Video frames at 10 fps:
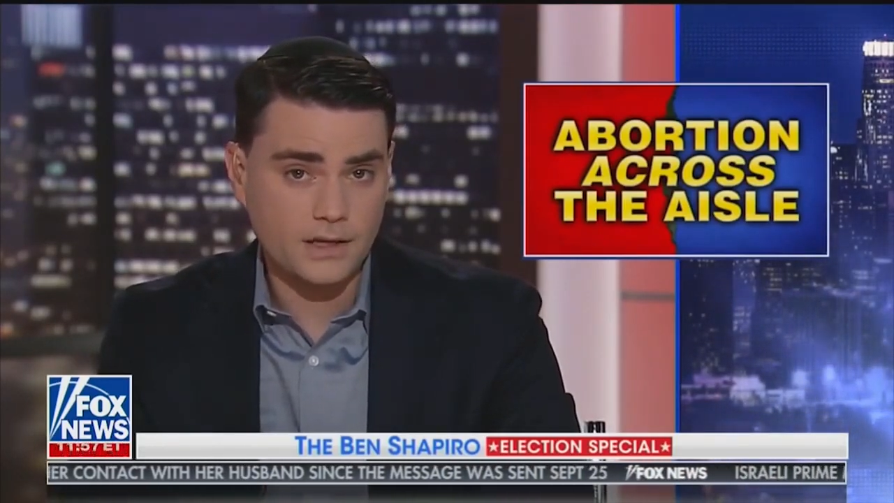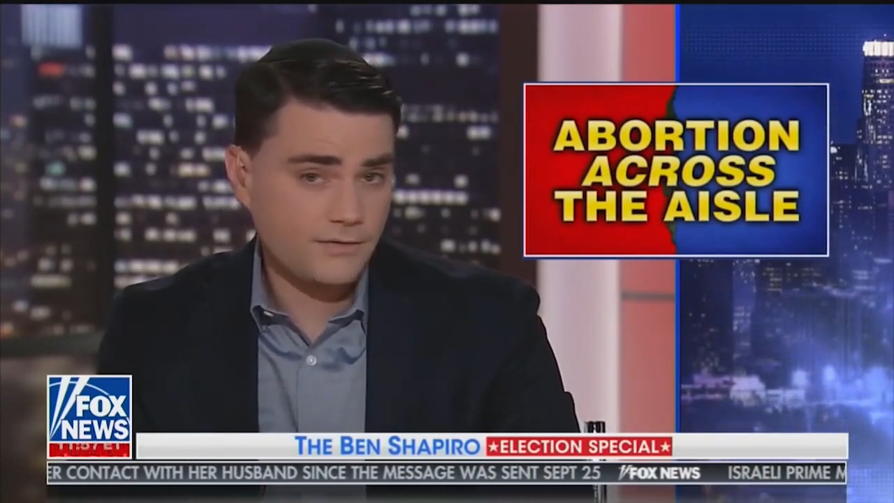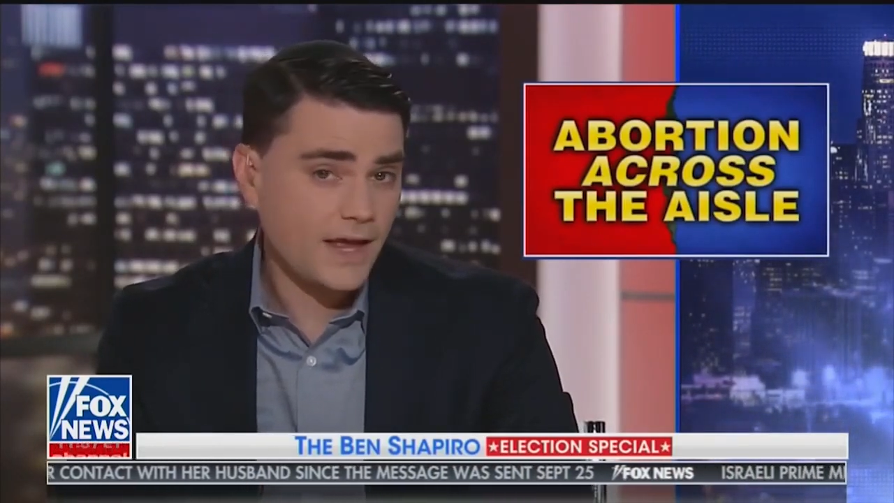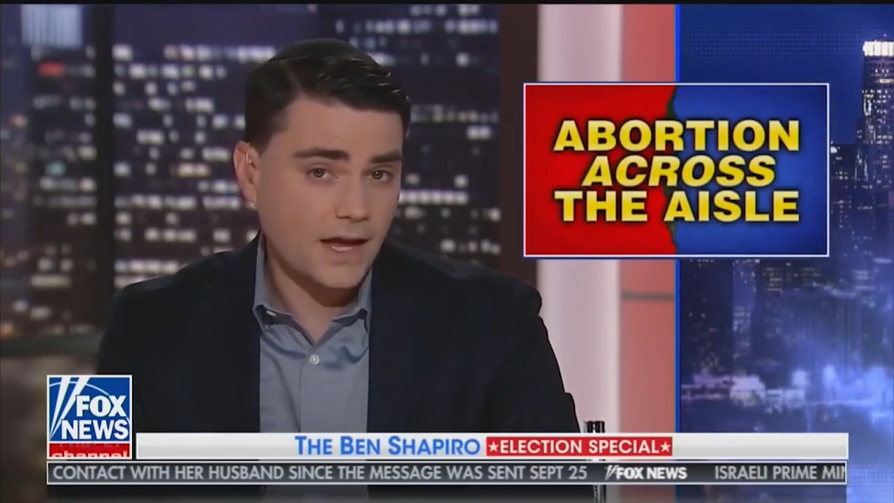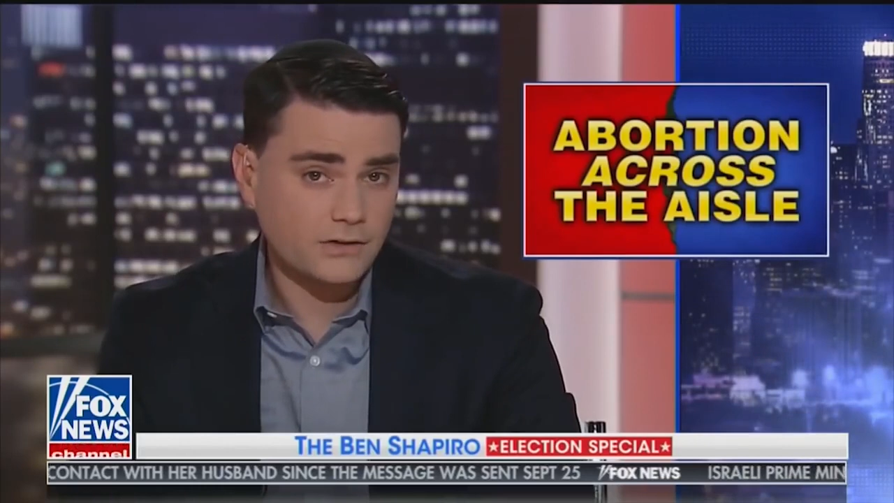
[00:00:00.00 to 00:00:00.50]

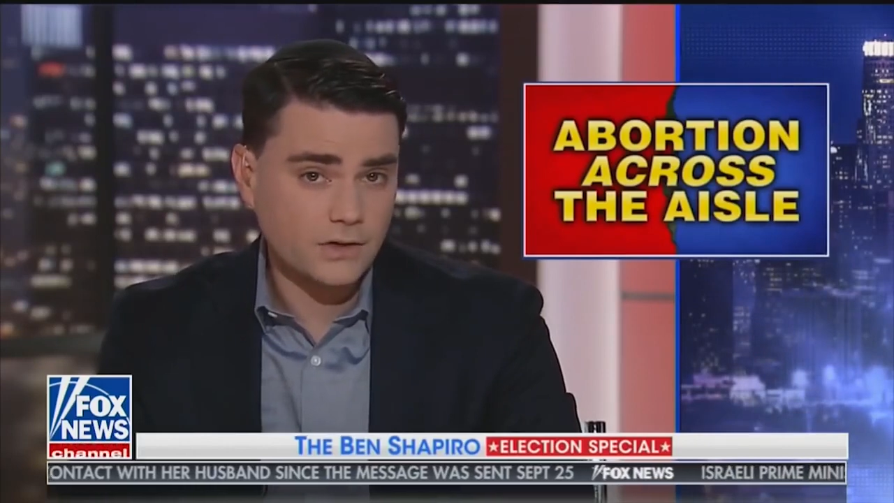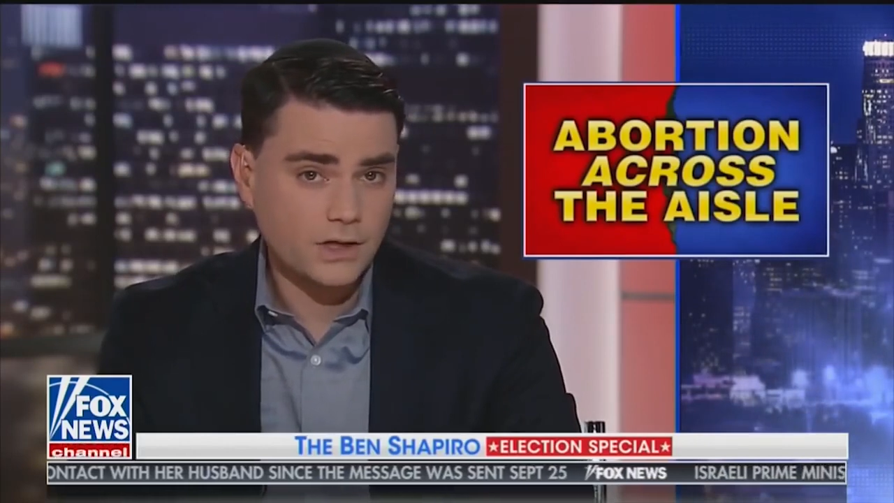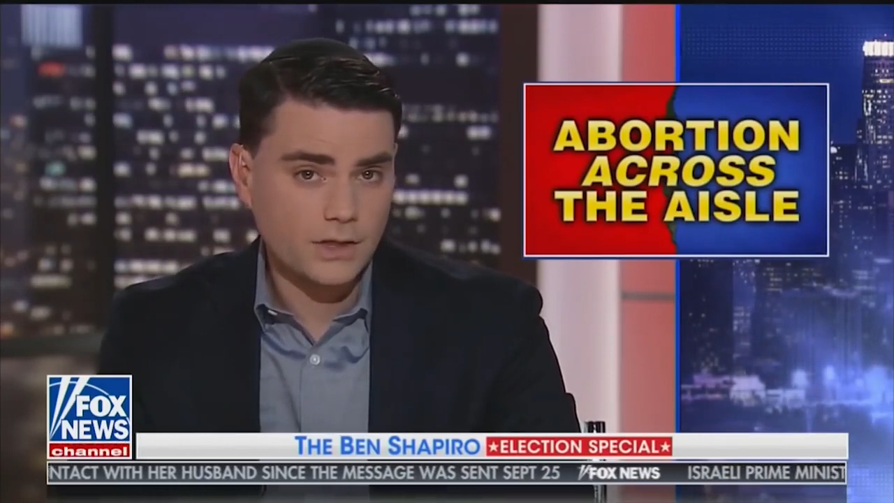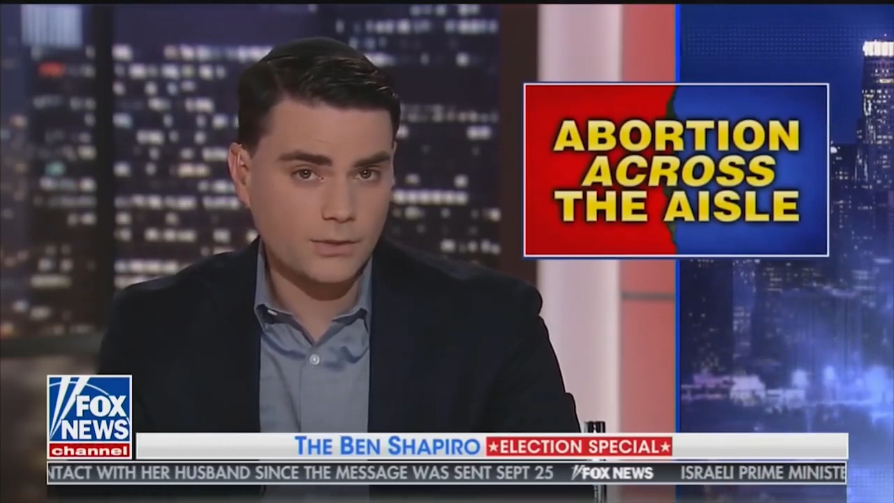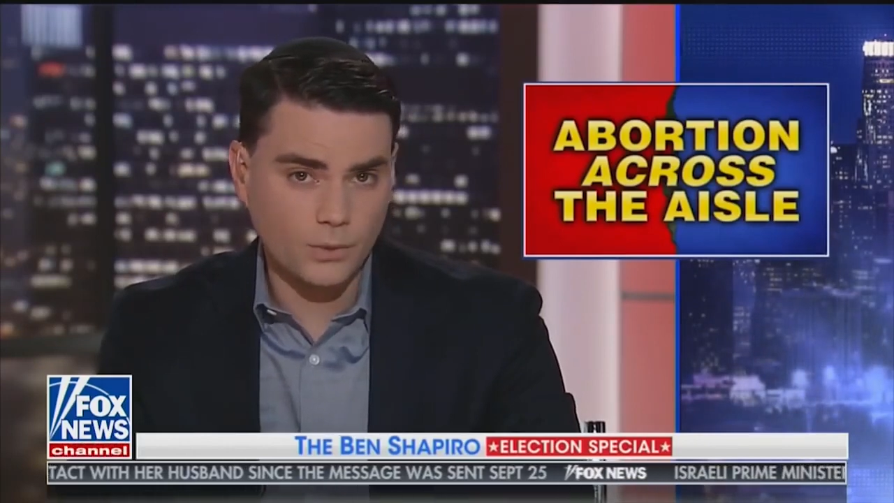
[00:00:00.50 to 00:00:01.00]
In fact,
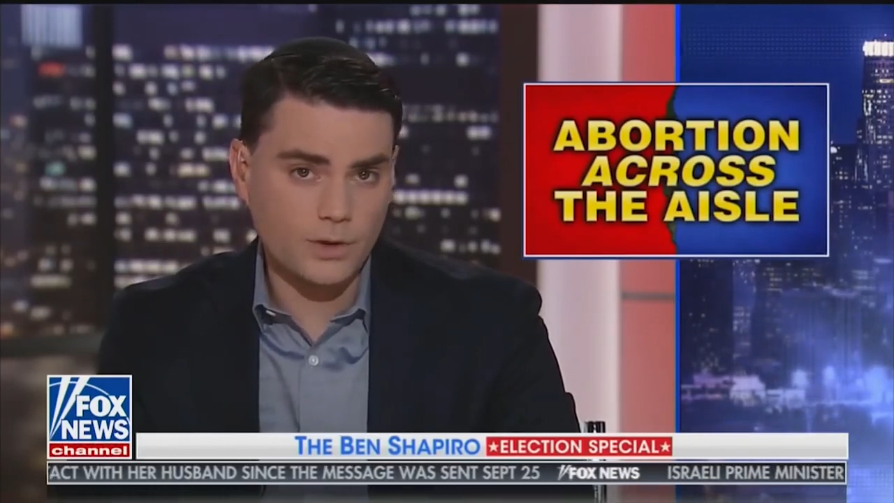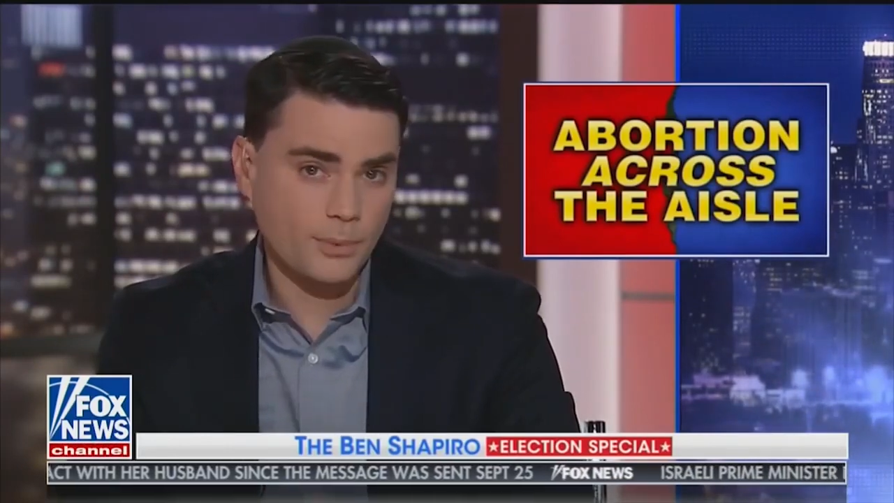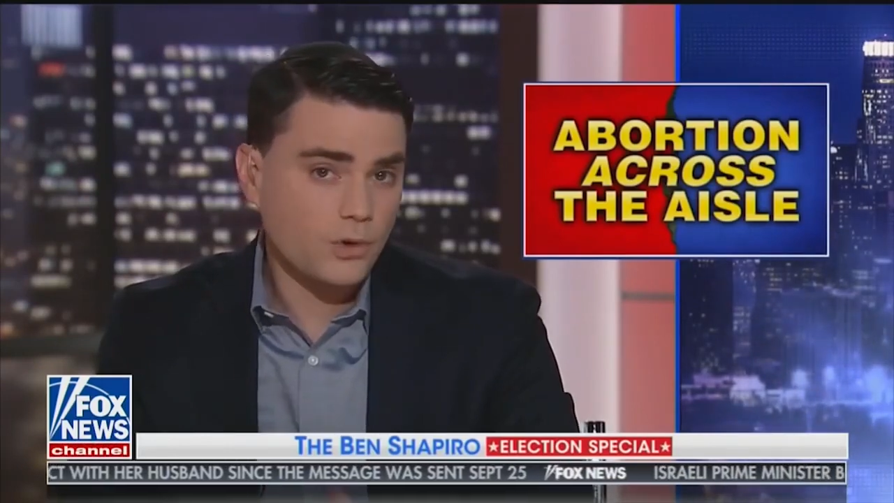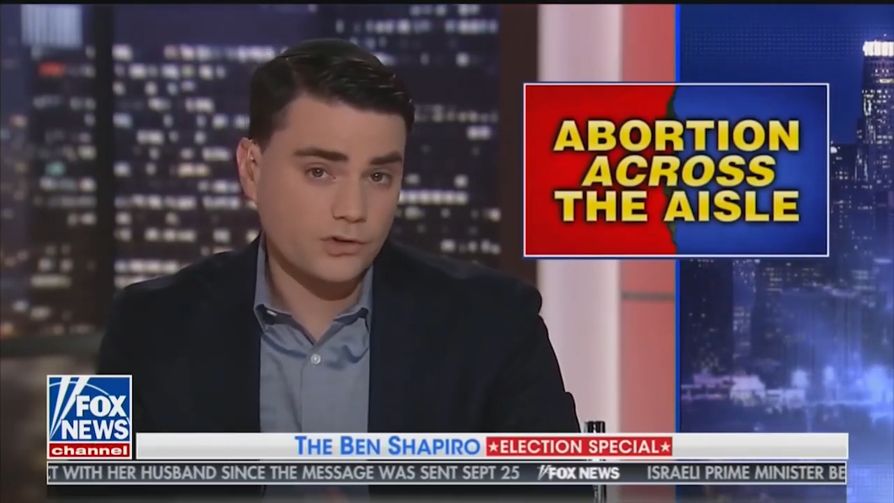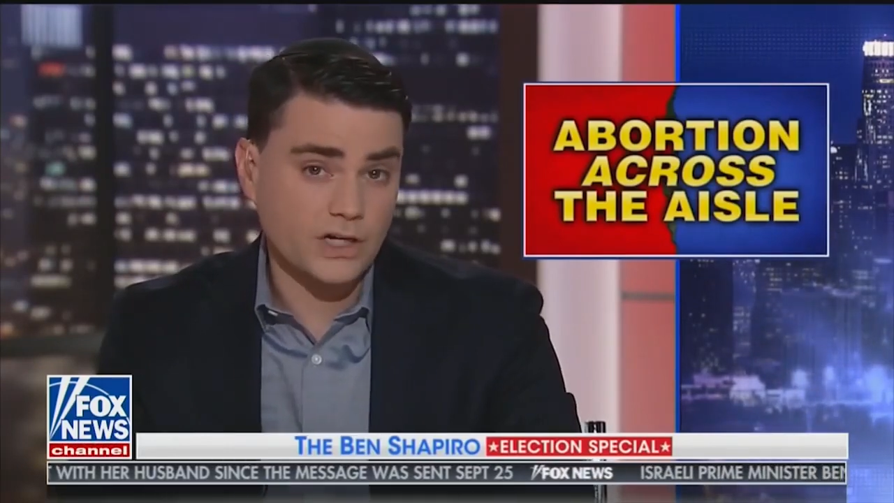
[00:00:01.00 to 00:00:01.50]
the word
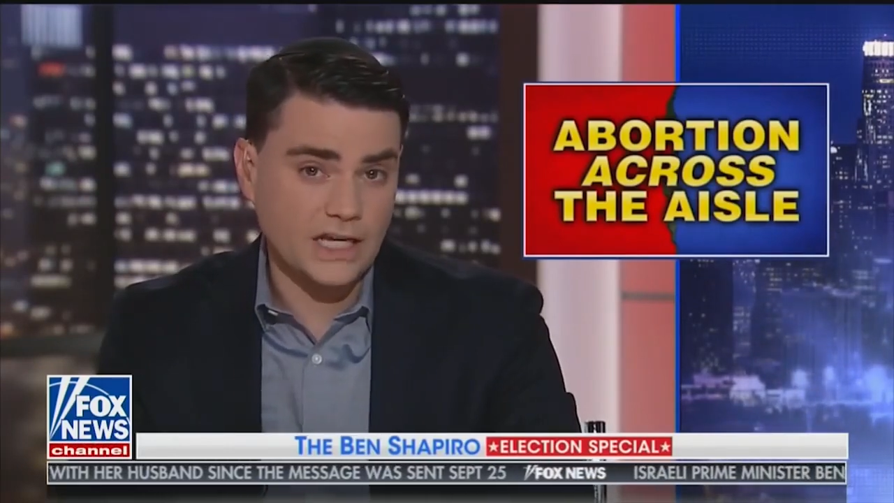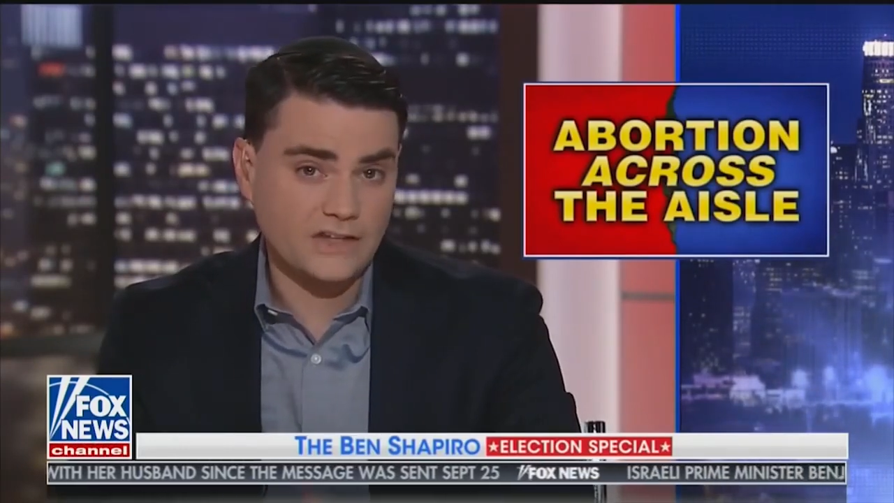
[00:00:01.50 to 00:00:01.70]
abortion